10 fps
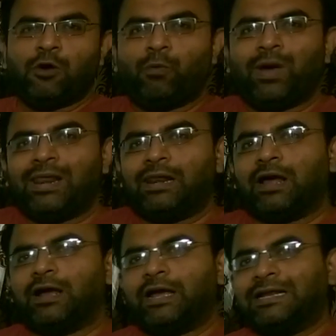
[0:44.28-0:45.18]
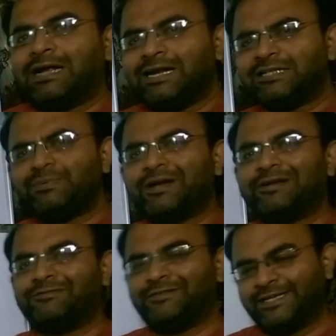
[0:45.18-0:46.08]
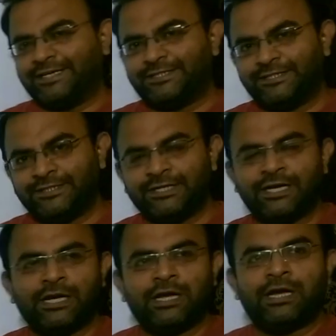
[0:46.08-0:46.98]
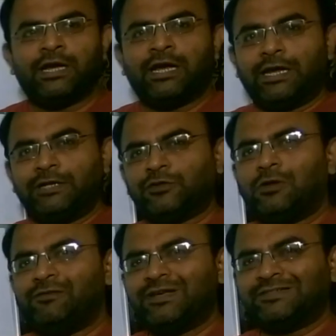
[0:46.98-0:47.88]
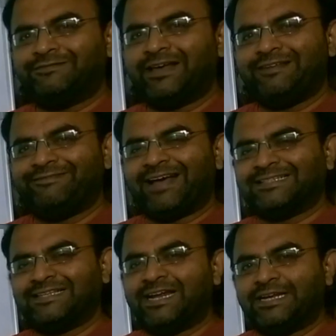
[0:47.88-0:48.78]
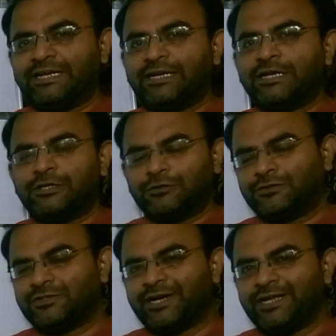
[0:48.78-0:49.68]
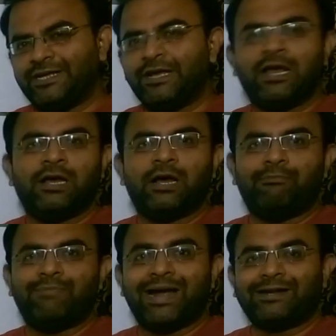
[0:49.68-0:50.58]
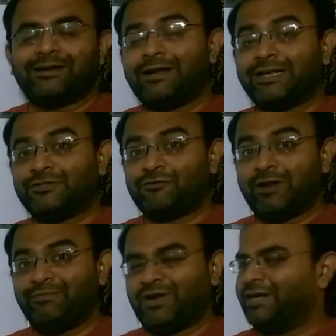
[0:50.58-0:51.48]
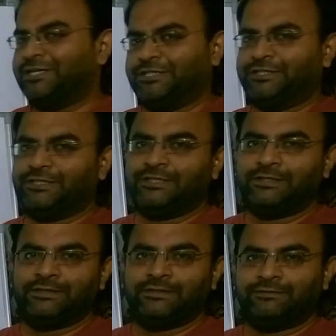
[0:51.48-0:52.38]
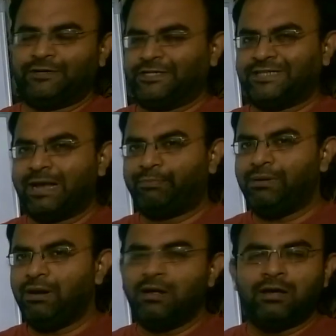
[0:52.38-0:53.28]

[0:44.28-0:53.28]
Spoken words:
Well, in condensed matter physics, it is always very fascinating to study matter at extreme conditions. For example,